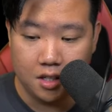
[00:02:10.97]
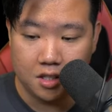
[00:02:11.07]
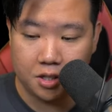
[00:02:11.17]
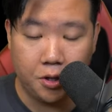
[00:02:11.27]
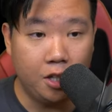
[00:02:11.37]

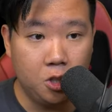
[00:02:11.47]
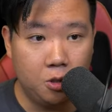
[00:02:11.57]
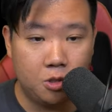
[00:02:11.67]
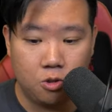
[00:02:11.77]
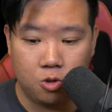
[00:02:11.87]
So you can
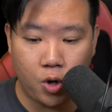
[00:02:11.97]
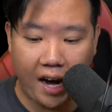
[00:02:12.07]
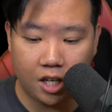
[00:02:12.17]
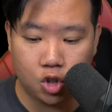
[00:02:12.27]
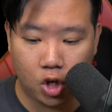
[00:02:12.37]
do
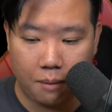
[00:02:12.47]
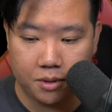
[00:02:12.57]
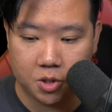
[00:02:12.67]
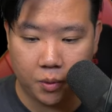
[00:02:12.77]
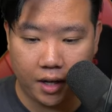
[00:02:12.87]
drag and drop
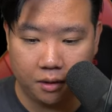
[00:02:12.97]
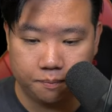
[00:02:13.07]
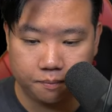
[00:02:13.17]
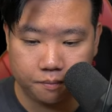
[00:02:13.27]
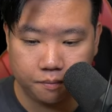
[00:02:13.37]
as well.
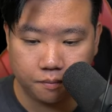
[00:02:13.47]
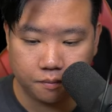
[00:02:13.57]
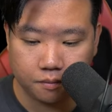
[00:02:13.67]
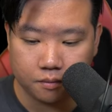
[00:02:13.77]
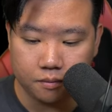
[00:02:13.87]

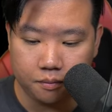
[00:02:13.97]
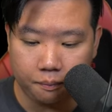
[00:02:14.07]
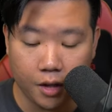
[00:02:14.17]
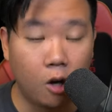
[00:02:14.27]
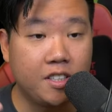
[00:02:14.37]

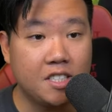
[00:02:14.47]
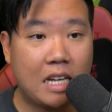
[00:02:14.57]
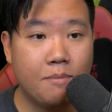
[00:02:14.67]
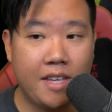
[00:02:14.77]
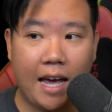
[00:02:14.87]
Oh, this
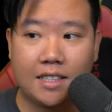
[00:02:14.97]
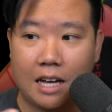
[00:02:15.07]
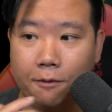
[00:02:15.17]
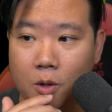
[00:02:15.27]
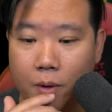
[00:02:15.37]
time, yeah,
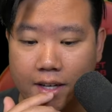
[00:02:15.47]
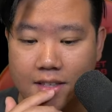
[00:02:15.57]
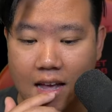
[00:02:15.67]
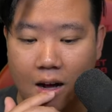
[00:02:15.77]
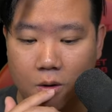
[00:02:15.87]
definitely we can
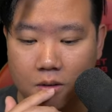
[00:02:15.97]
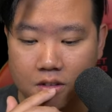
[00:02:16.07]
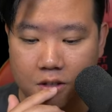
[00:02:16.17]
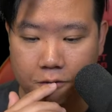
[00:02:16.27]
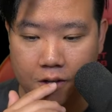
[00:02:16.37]
now
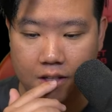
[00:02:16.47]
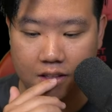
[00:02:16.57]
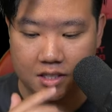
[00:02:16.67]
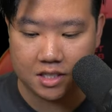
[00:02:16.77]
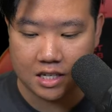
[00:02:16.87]
defeat
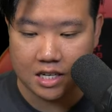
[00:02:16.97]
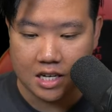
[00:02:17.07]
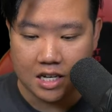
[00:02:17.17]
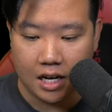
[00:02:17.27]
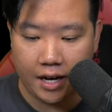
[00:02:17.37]
this.
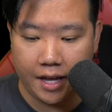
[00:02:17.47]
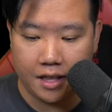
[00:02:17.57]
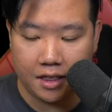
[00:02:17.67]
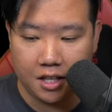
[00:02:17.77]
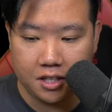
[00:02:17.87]
And
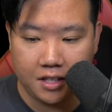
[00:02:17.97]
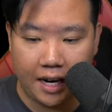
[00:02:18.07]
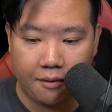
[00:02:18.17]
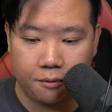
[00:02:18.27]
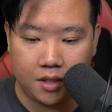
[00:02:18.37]
another thing that
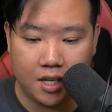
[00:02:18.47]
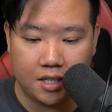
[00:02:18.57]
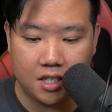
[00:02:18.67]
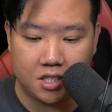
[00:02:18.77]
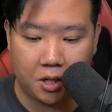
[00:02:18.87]
I
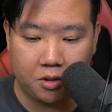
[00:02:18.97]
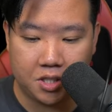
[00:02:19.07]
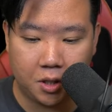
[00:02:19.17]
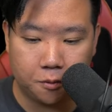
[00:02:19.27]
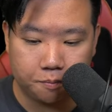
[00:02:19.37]
did is
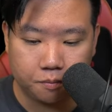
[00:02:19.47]
also